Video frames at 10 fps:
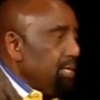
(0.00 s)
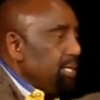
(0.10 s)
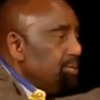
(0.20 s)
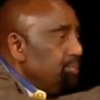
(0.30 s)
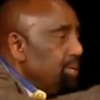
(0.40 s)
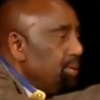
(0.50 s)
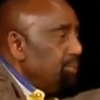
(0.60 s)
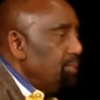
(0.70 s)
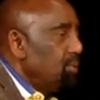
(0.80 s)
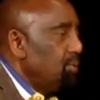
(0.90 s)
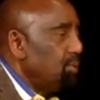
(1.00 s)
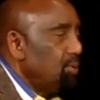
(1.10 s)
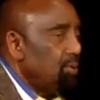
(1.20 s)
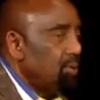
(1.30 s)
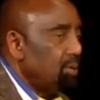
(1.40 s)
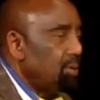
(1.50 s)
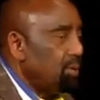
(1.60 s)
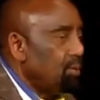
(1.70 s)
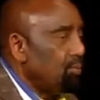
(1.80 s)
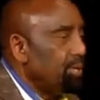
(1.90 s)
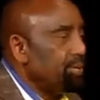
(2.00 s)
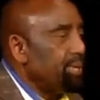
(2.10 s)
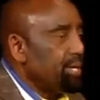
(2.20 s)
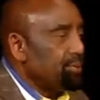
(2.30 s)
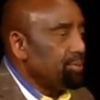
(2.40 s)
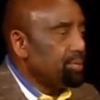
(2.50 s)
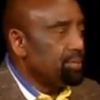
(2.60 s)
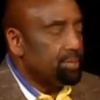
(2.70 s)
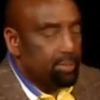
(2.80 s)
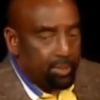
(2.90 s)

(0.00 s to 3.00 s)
Yes, ma'am. Way in the back there, yeah.